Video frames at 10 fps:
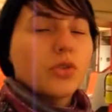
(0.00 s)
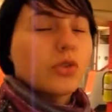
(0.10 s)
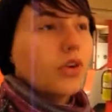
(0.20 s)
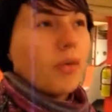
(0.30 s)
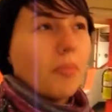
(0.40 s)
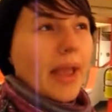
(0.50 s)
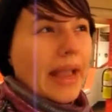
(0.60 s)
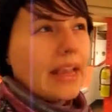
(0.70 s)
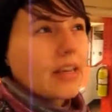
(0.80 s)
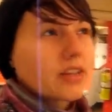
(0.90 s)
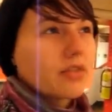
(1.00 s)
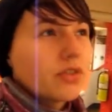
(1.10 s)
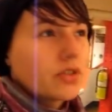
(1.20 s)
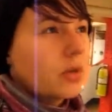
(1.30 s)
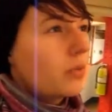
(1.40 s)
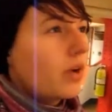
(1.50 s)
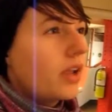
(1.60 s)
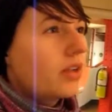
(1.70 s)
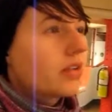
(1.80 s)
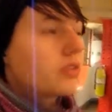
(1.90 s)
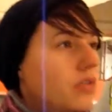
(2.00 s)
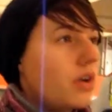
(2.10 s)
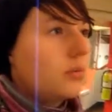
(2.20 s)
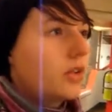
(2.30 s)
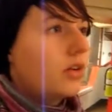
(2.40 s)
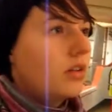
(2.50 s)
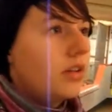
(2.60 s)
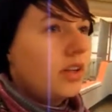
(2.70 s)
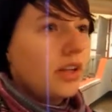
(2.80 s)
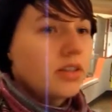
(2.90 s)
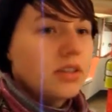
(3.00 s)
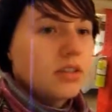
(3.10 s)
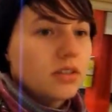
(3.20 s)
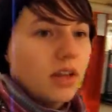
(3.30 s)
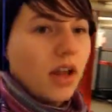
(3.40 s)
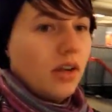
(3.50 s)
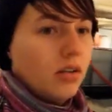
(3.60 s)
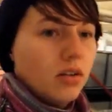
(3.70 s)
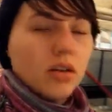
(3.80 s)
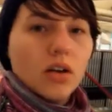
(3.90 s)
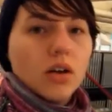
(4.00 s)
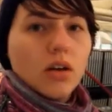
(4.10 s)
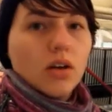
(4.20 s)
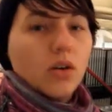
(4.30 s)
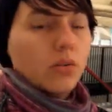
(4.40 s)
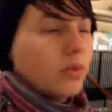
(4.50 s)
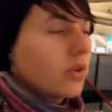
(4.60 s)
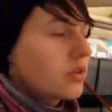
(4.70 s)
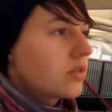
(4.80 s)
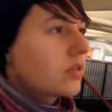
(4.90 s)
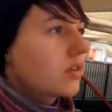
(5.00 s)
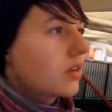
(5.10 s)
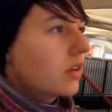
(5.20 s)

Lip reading: you could have paid for subway from the early 90s and onwards.